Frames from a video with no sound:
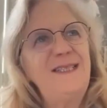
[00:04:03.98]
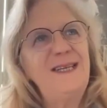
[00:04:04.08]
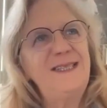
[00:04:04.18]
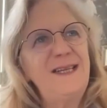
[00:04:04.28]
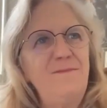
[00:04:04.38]

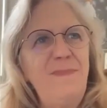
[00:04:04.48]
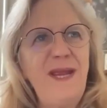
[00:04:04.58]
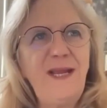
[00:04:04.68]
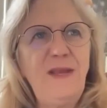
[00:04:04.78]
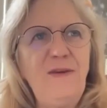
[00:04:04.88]
does it
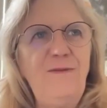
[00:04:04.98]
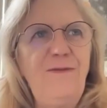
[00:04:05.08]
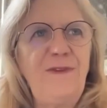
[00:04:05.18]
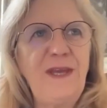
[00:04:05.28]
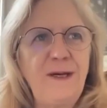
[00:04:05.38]
make you
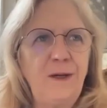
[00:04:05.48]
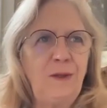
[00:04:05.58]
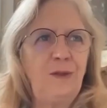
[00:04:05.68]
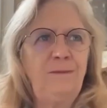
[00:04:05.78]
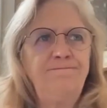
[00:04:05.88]

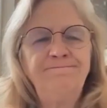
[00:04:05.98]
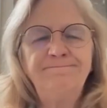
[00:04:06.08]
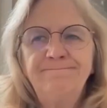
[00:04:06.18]
feel,